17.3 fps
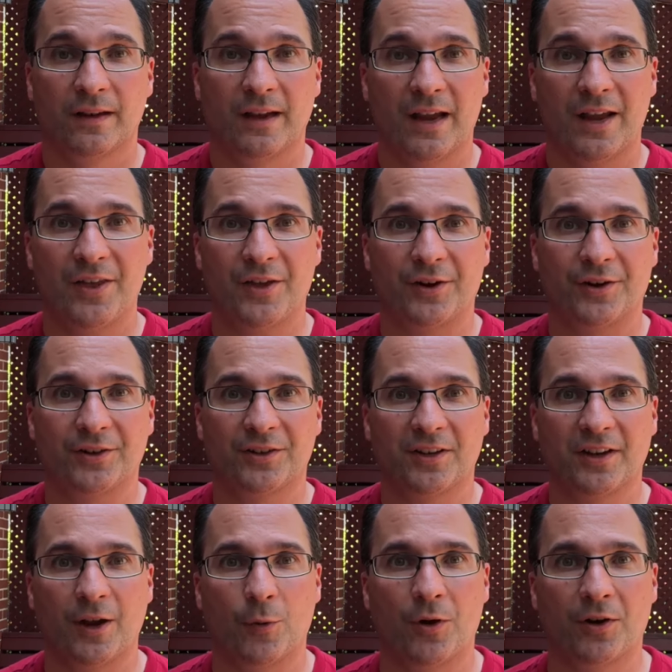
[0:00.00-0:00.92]
Hey there,
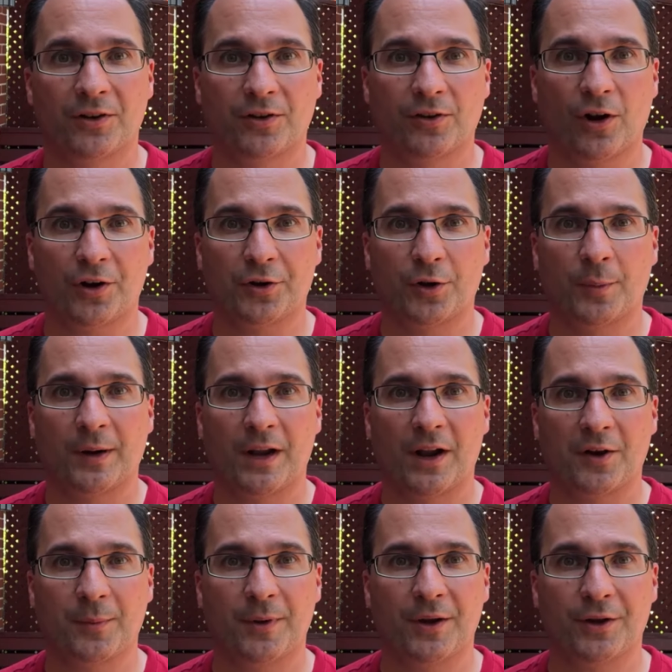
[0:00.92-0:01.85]
today I wanted to talk to you
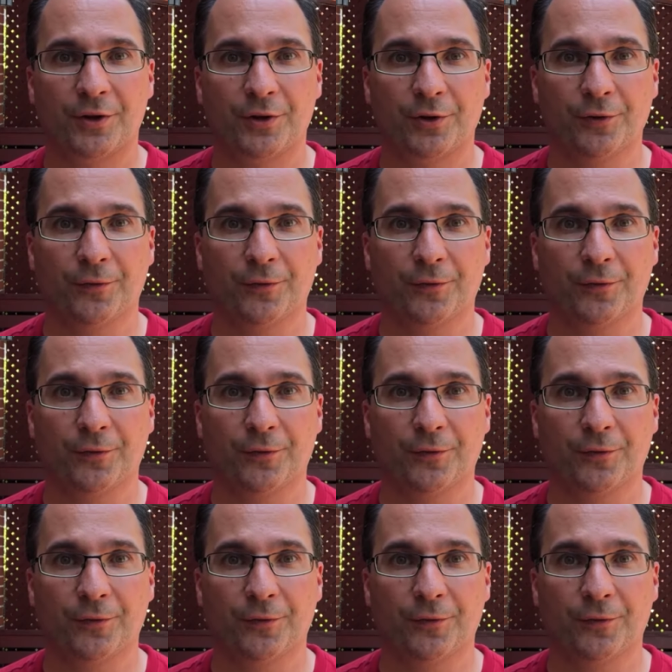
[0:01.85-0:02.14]
about how to make your